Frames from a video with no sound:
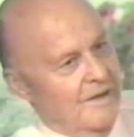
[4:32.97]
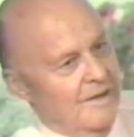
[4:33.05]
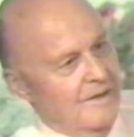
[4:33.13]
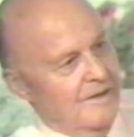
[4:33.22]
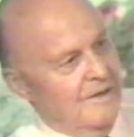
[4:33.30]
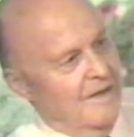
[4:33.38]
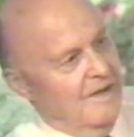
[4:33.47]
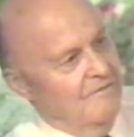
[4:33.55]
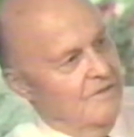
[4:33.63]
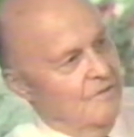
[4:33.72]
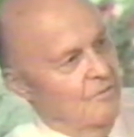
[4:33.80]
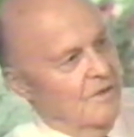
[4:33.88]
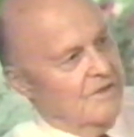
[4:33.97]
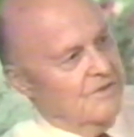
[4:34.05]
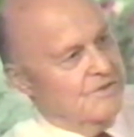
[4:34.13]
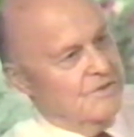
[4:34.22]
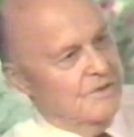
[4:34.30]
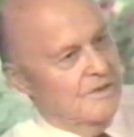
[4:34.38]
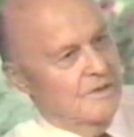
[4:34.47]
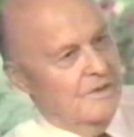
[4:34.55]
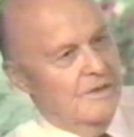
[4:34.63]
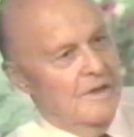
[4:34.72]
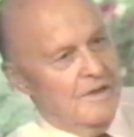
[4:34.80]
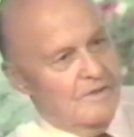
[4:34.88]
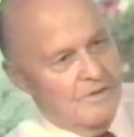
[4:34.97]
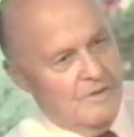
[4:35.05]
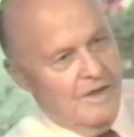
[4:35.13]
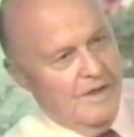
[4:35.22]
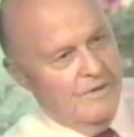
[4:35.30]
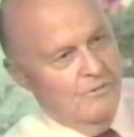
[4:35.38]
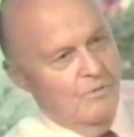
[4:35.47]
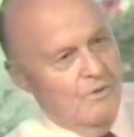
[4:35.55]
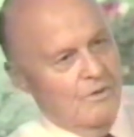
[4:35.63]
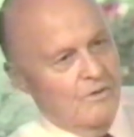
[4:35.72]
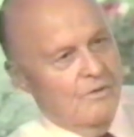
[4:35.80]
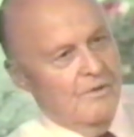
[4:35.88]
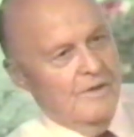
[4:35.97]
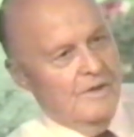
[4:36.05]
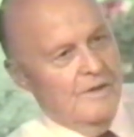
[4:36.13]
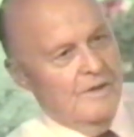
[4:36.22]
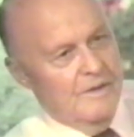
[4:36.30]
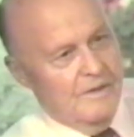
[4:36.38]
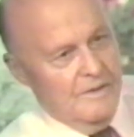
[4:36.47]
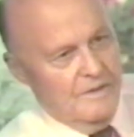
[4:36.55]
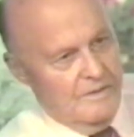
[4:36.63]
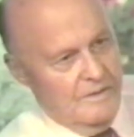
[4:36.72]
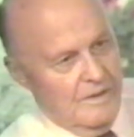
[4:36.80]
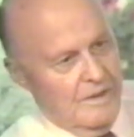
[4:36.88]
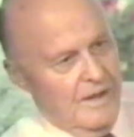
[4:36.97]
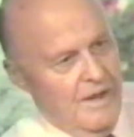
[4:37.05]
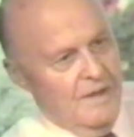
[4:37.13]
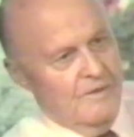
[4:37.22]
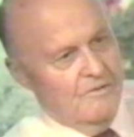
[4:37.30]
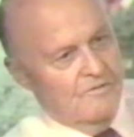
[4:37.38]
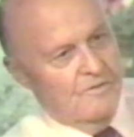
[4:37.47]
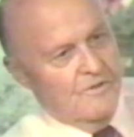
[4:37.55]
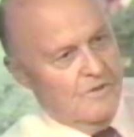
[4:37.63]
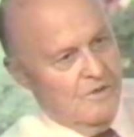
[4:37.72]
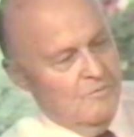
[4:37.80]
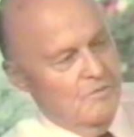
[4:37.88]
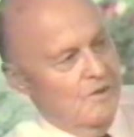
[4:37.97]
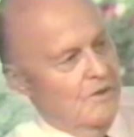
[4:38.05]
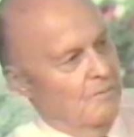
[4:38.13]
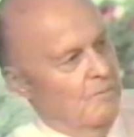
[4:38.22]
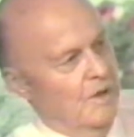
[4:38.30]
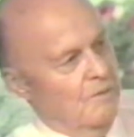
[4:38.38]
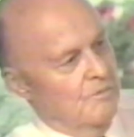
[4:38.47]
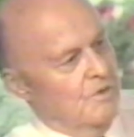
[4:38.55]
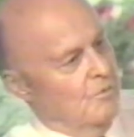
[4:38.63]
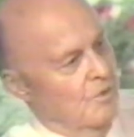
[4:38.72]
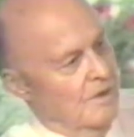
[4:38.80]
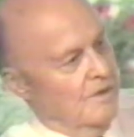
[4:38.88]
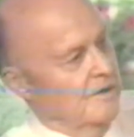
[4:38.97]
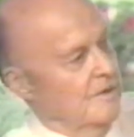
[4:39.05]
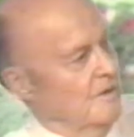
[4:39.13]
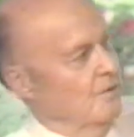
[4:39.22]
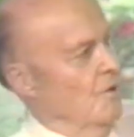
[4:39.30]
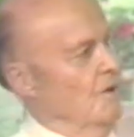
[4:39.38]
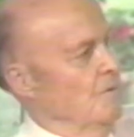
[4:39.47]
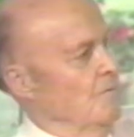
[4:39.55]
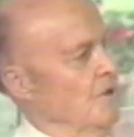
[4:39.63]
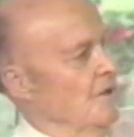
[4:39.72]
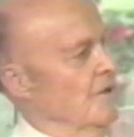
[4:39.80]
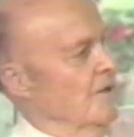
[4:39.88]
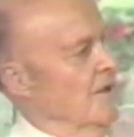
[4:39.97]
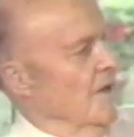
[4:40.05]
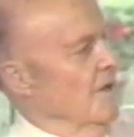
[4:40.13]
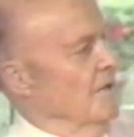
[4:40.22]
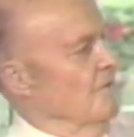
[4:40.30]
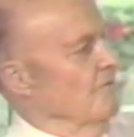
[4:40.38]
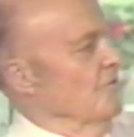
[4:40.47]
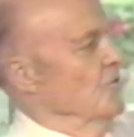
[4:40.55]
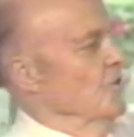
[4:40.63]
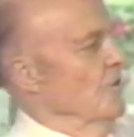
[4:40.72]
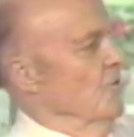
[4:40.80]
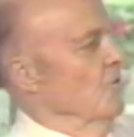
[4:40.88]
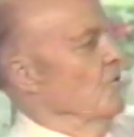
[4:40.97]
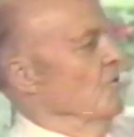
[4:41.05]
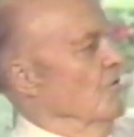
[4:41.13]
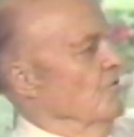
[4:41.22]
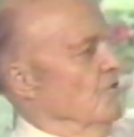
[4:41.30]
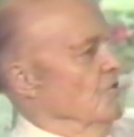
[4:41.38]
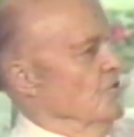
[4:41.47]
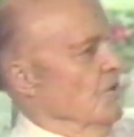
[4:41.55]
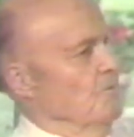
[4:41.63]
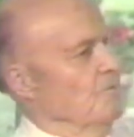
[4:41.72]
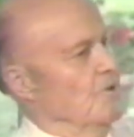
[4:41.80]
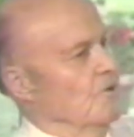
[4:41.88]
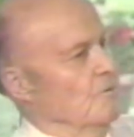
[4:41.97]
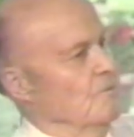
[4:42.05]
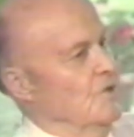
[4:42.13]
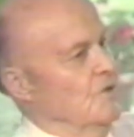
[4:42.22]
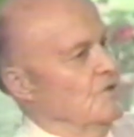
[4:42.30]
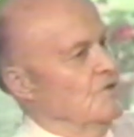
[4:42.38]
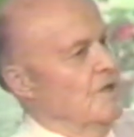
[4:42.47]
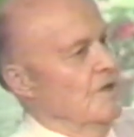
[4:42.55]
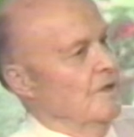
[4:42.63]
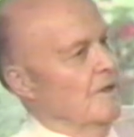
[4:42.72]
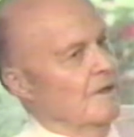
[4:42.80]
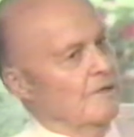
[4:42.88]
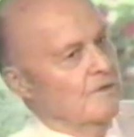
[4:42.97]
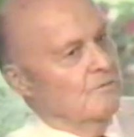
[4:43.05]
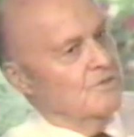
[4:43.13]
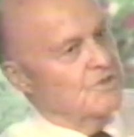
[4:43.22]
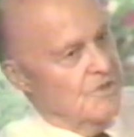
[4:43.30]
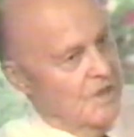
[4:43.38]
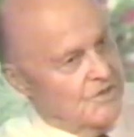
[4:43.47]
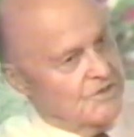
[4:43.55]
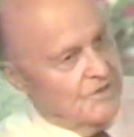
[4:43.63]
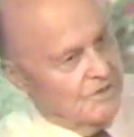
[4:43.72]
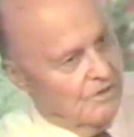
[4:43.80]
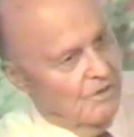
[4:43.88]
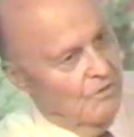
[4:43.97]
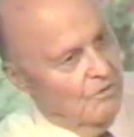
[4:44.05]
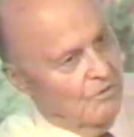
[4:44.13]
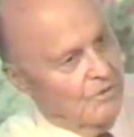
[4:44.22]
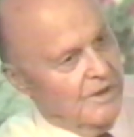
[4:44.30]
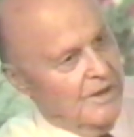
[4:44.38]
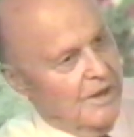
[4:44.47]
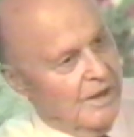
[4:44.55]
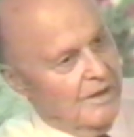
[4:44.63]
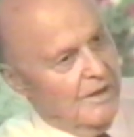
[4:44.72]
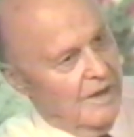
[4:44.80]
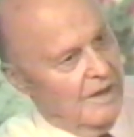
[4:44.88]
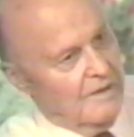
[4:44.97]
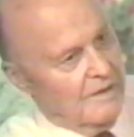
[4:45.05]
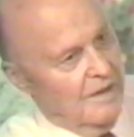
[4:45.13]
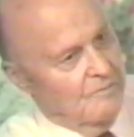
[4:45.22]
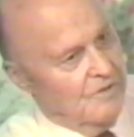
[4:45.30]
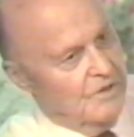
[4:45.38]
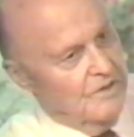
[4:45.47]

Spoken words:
head of the turbine department, wanted a $20 million order for ship turbines. And it was touch and go. He had a lot of competition. So he came and he says, Larry,